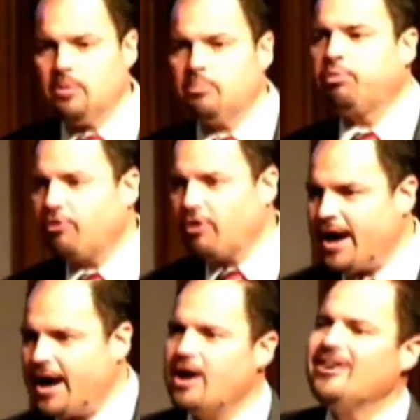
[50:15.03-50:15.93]

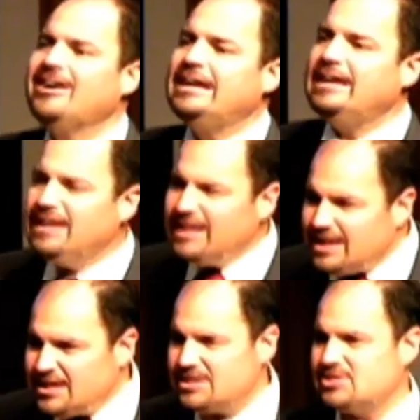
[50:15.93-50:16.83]
Prayer
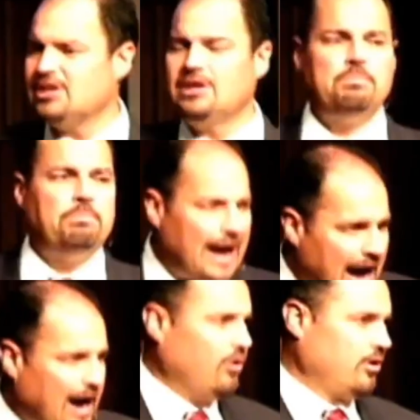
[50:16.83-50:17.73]
is
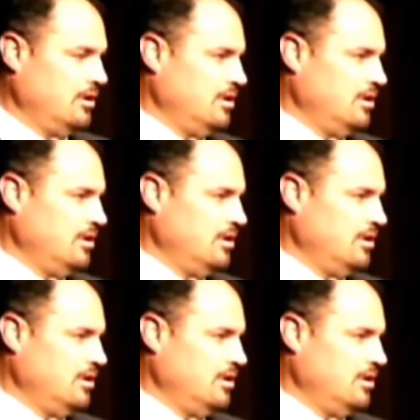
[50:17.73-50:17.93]
power,